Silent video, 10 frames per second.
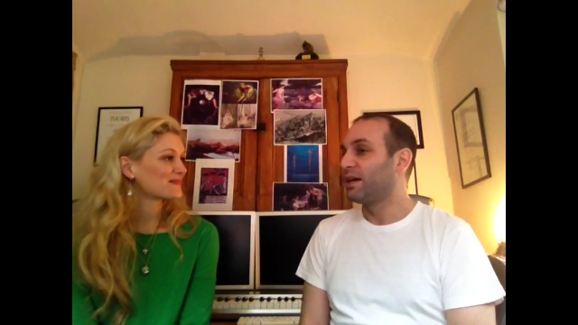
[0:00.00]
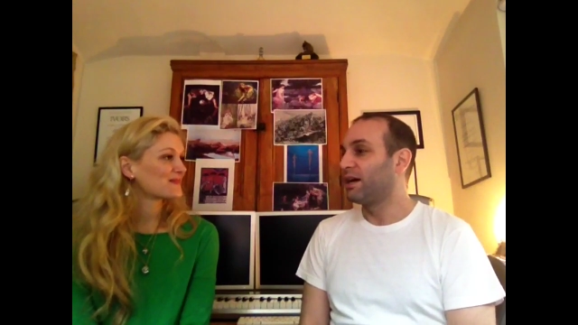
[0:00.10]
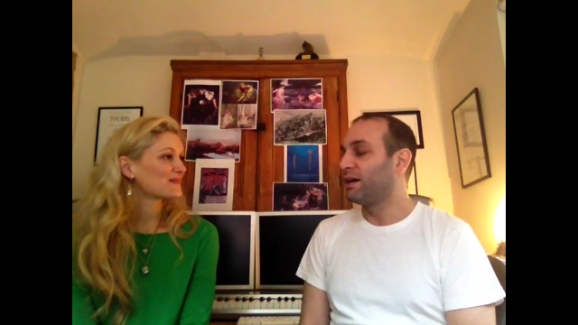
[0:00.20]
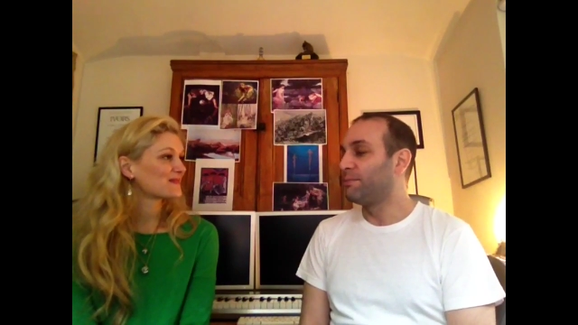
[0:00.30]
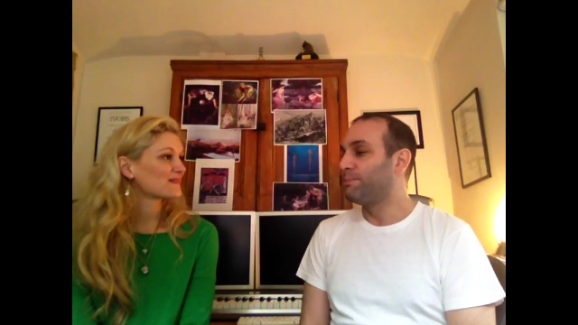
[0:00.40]

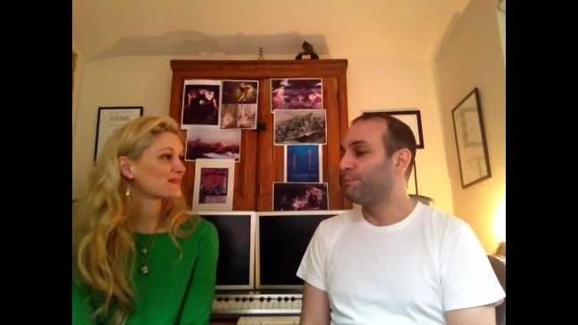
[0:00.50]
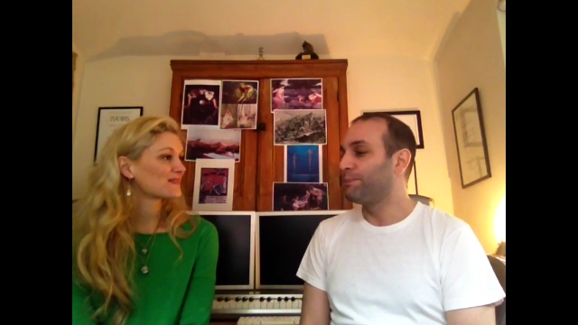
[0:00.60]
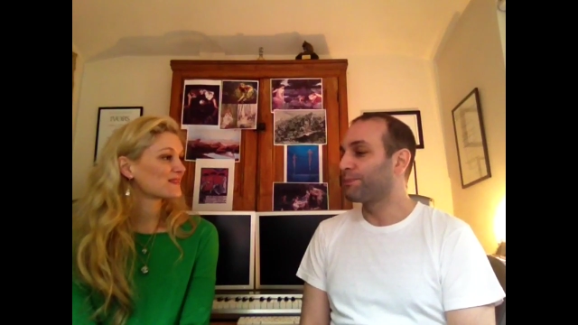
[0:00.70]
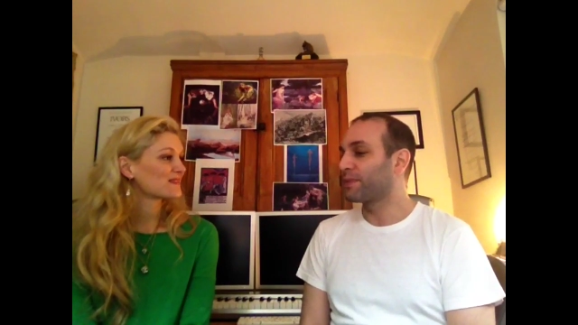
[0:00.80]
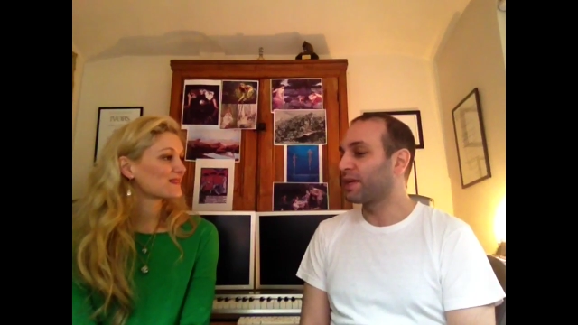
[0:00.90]

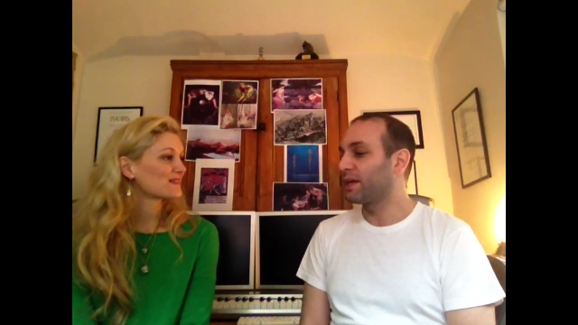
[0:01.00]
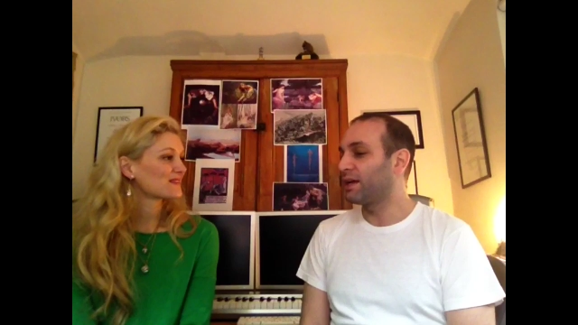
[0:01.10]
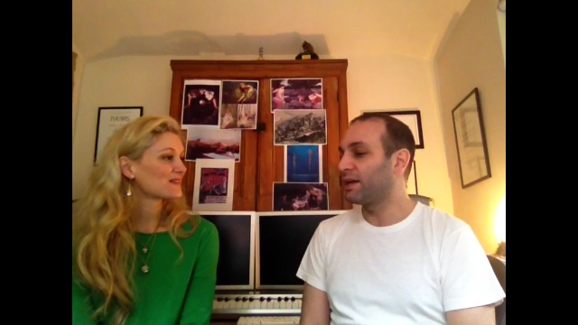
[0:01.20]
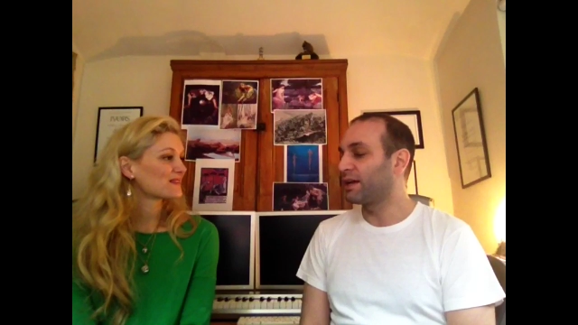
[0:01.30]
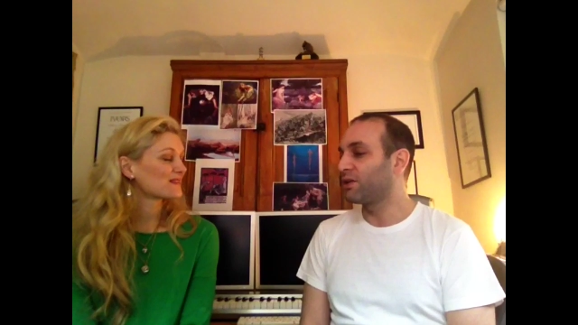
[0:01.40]
Speaker 1: Um,
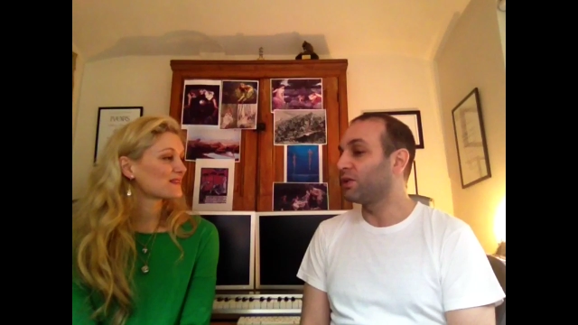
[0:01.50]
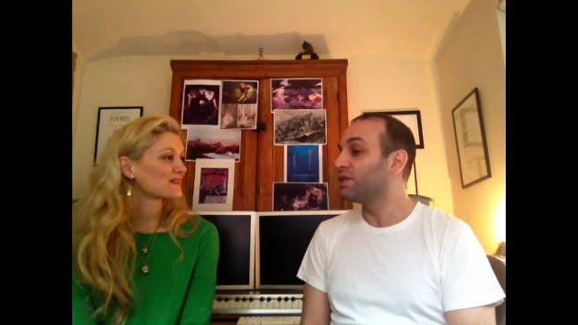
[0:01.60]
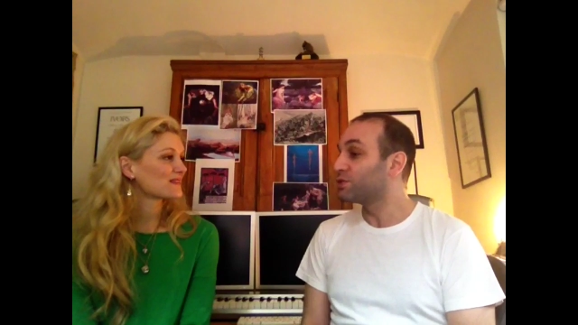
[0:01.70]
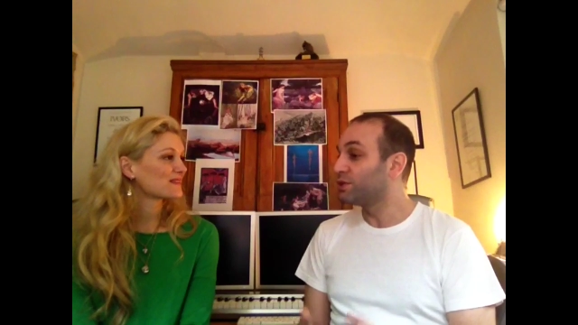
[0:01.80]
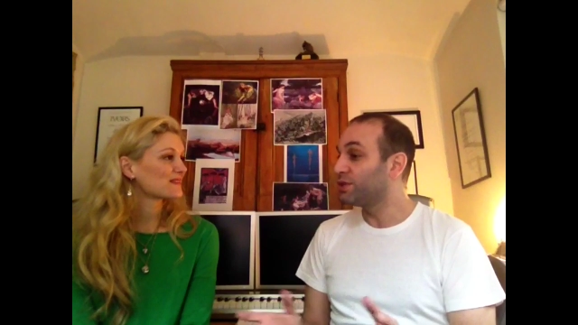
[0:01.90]
and I got
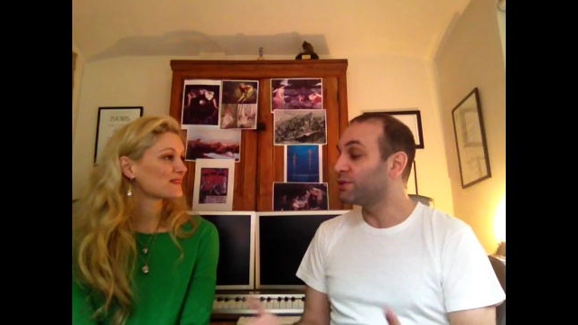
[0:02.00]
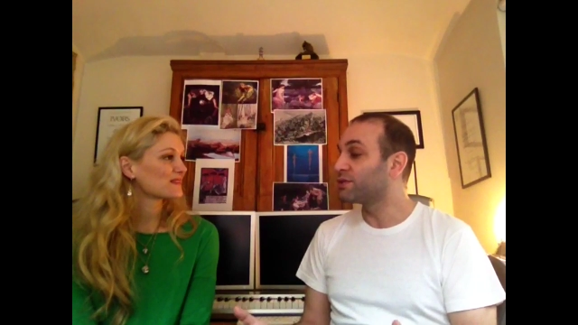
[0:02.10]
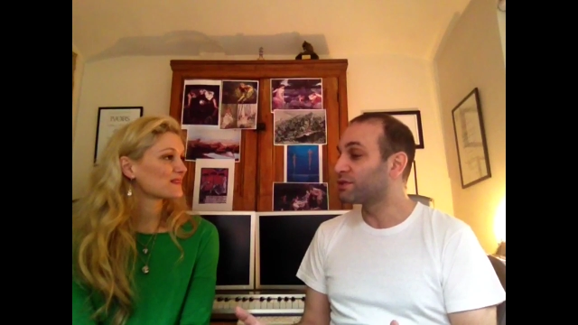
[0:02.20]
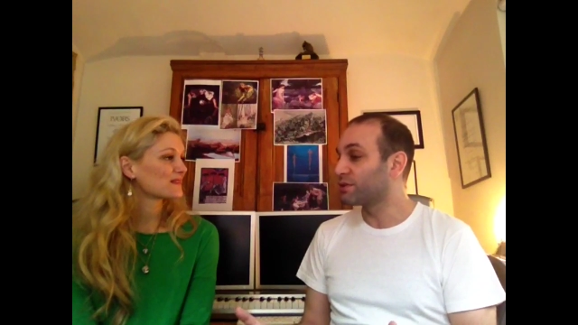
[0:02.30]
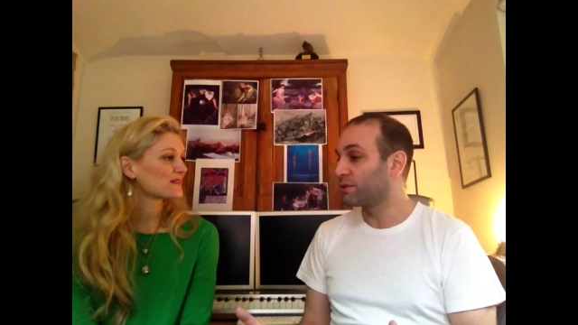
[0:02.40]

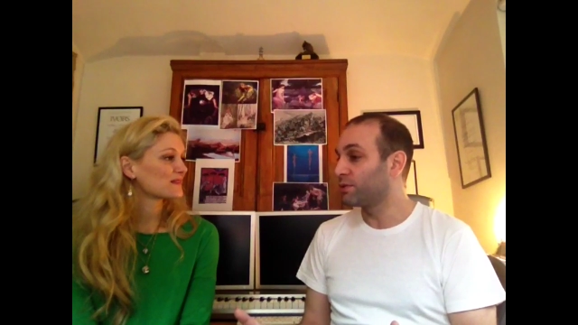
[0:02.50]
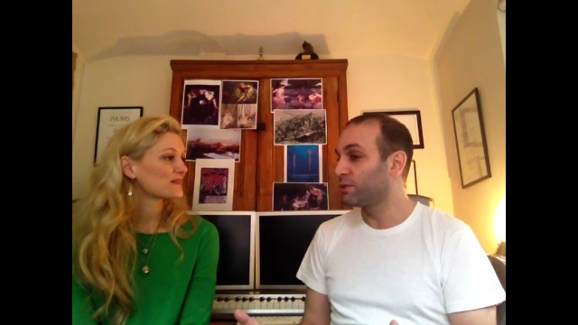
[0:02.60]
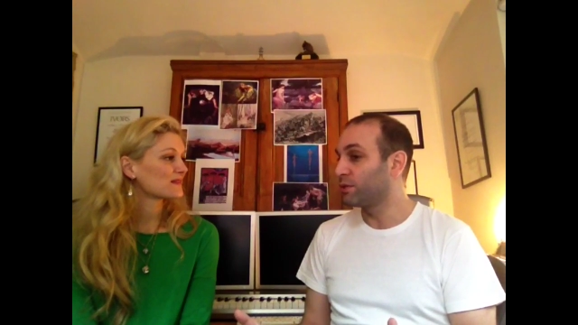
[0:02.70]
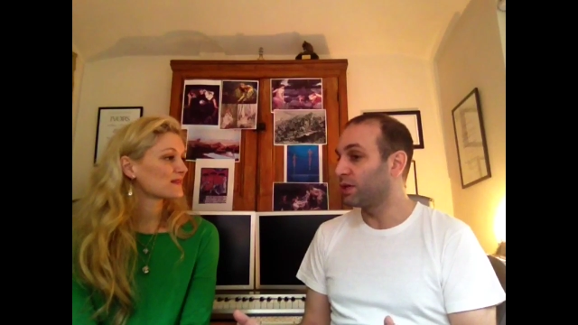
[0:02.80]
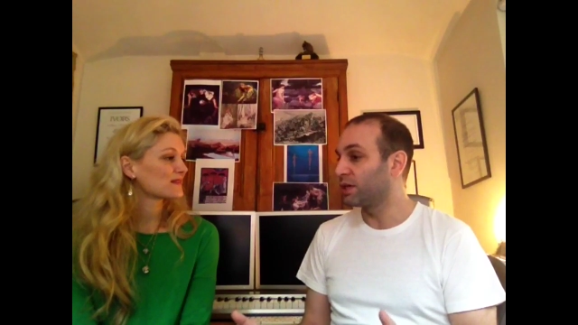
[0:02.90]
introduced
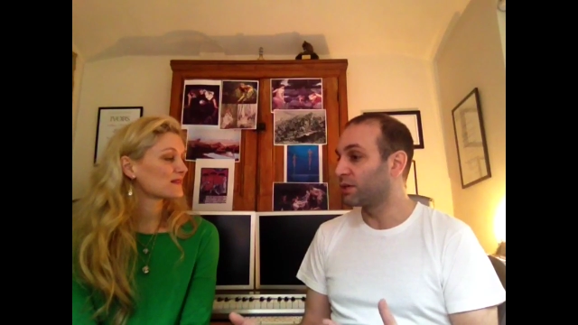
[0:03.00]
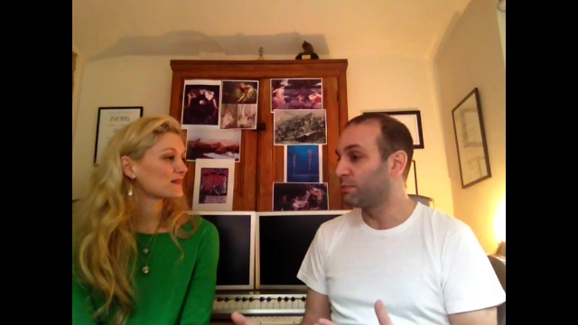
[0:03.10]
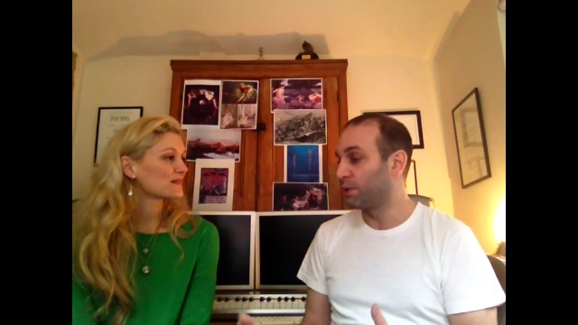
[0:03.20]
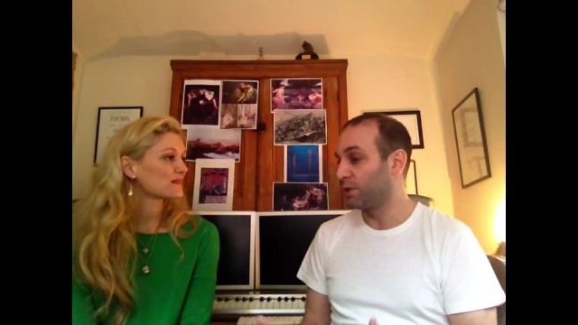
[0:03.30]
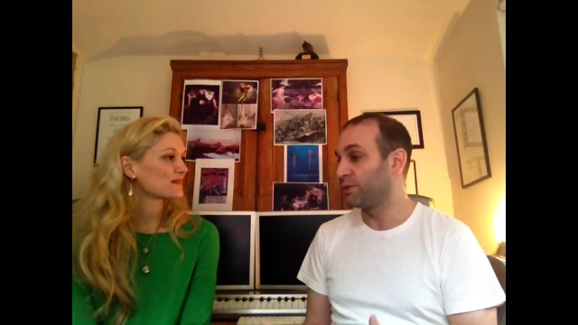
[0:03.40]
to a
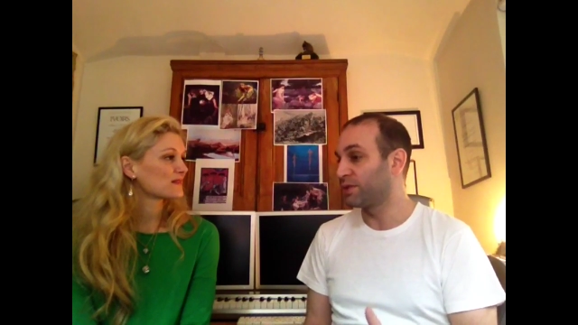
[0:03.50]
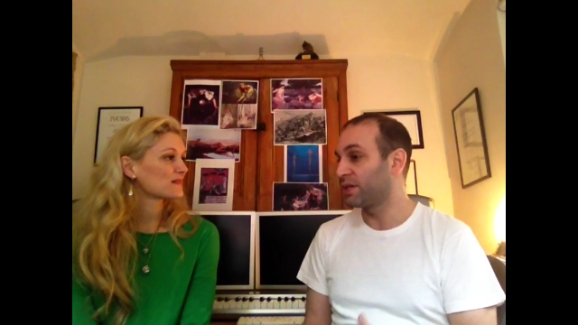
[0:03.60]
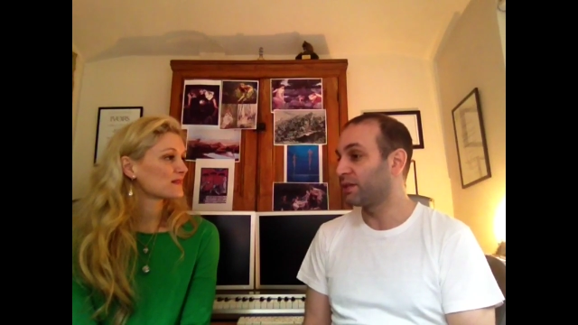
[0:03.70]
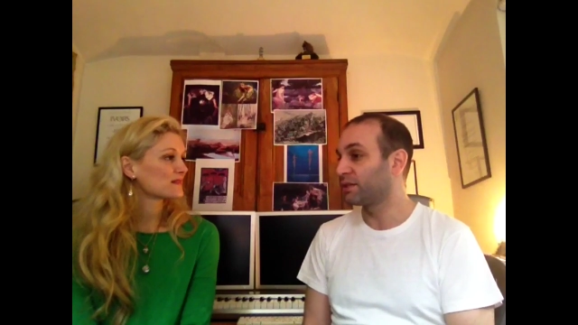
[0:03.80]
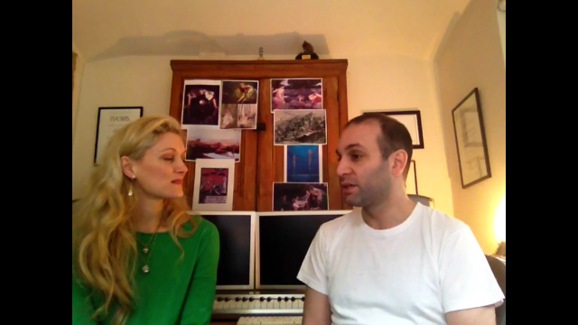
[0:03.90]

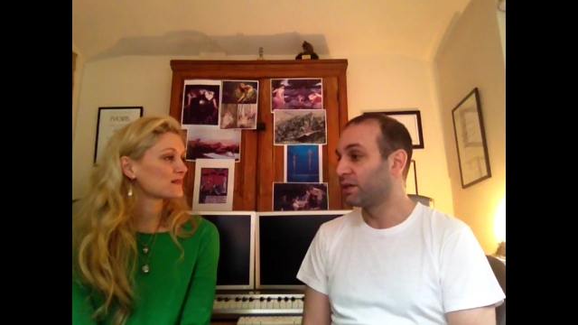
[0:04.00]
composer